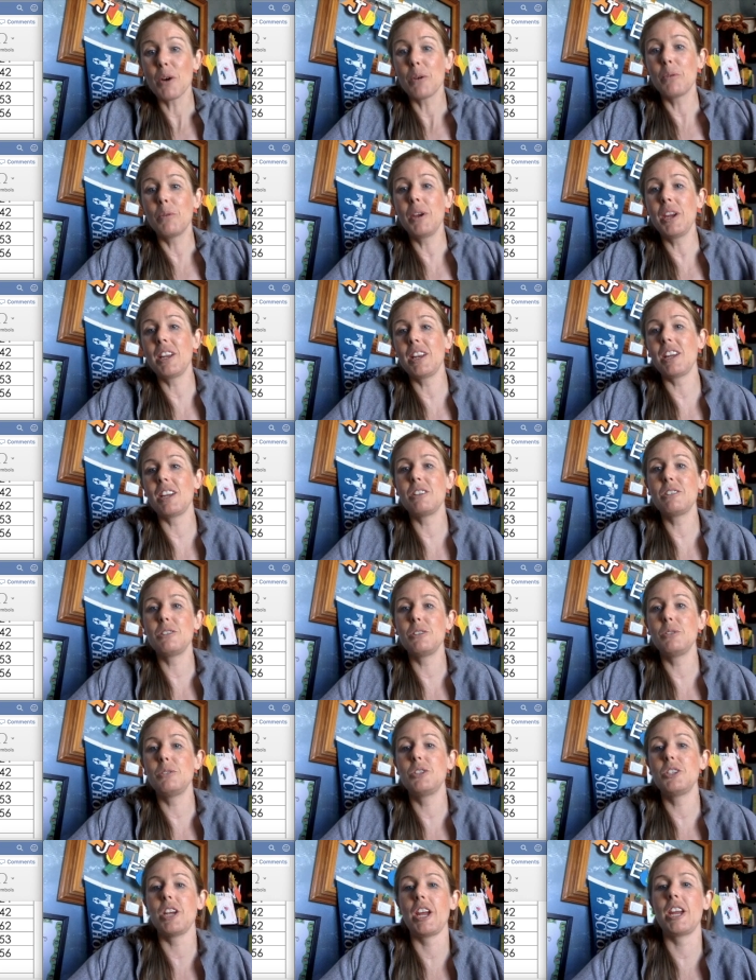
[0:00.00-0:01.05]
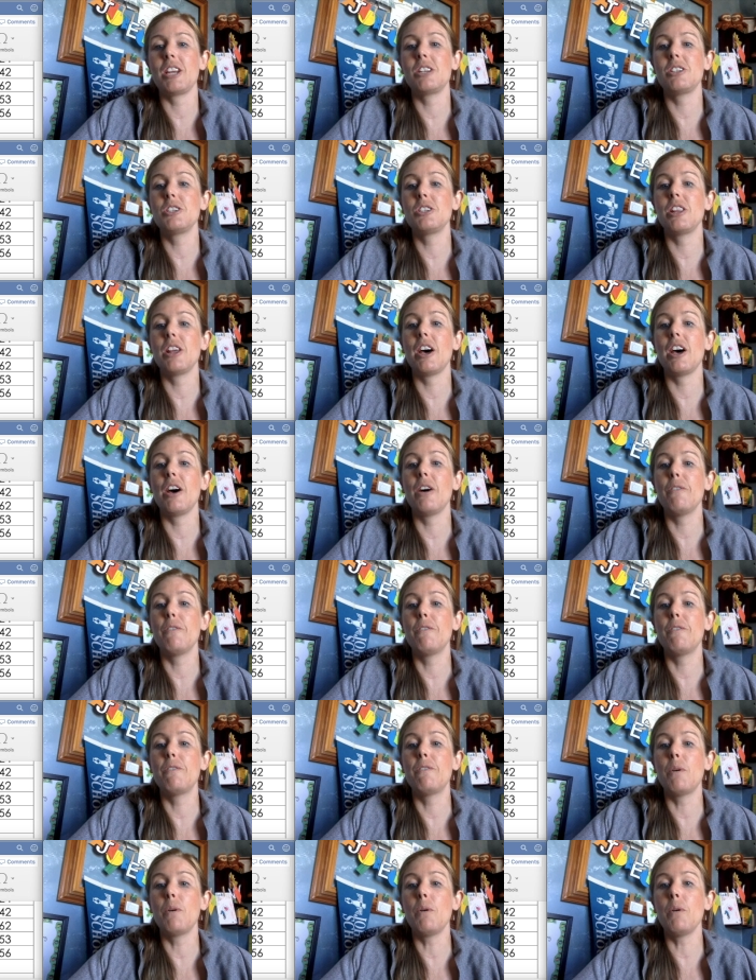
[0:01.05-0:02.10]
We need to change the
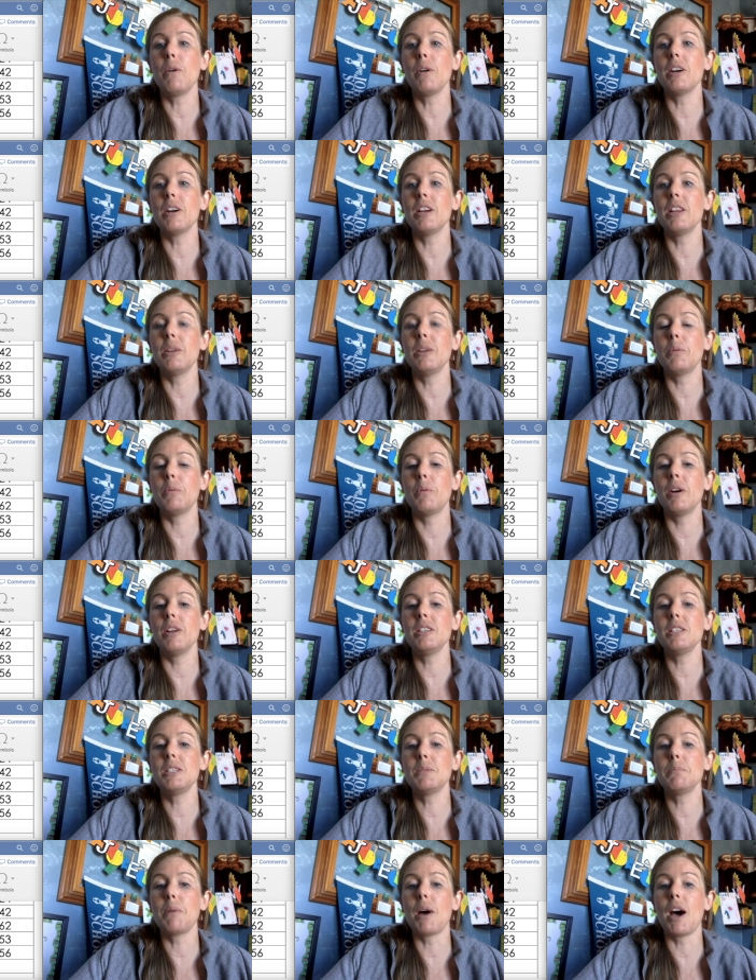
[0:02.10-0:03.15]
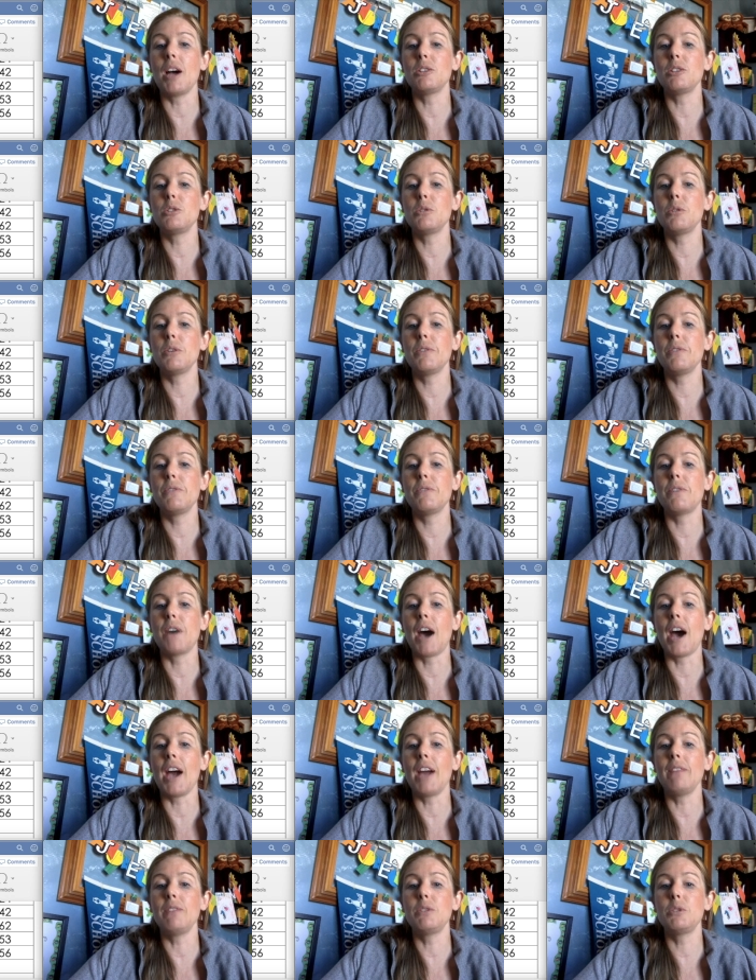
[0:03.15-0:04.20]
4 in the one spot to a
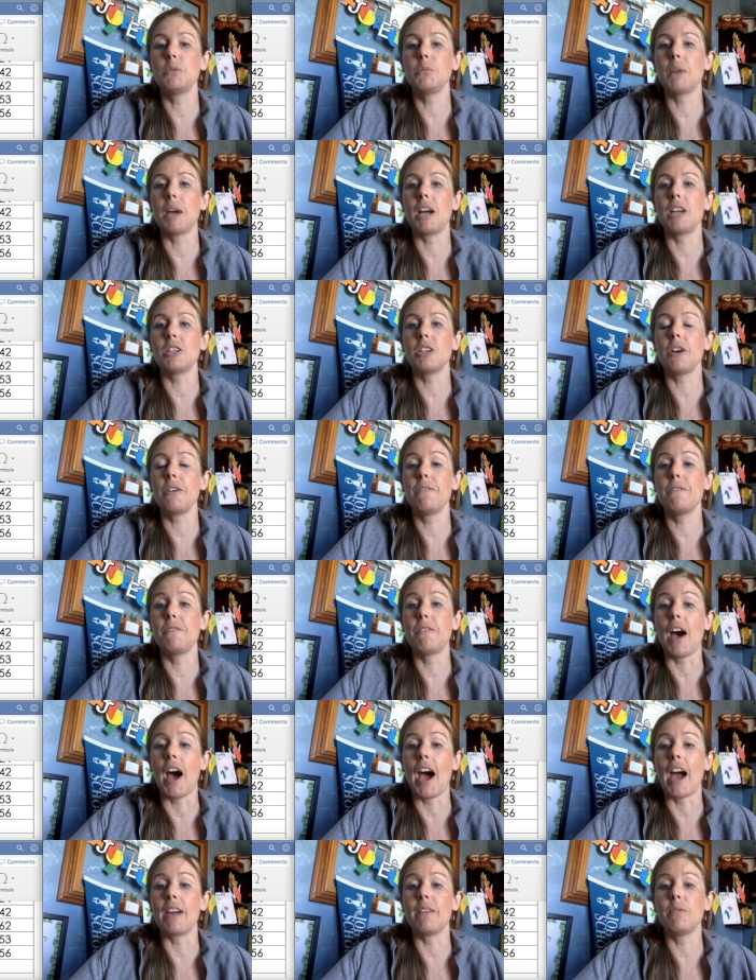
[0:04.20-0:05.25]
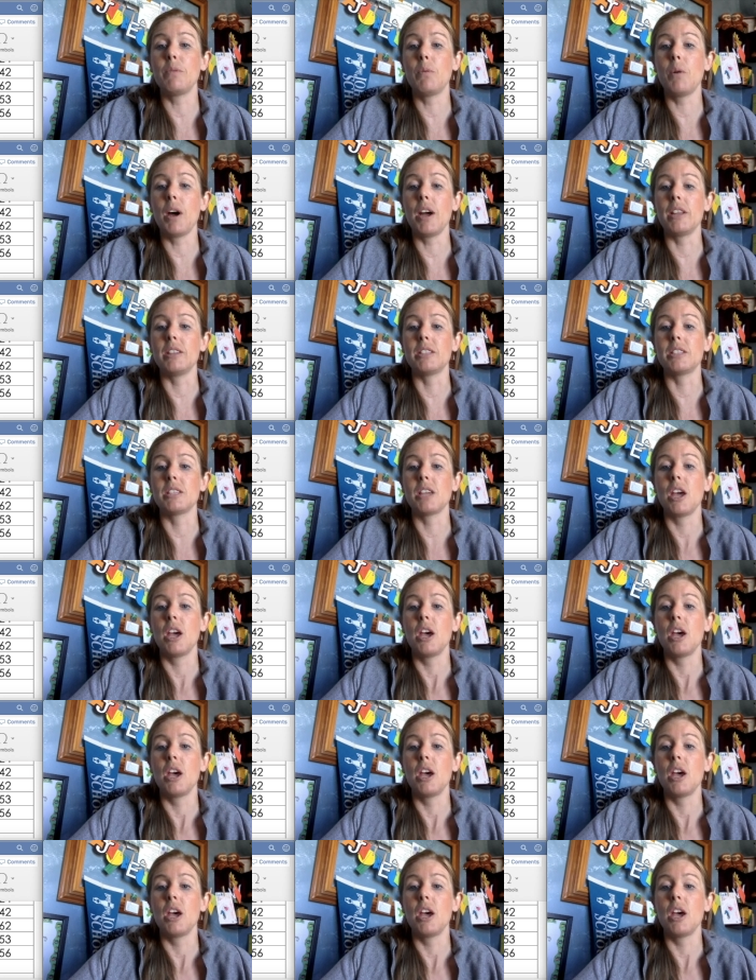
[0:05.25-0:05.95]
5 to match our 5 ones.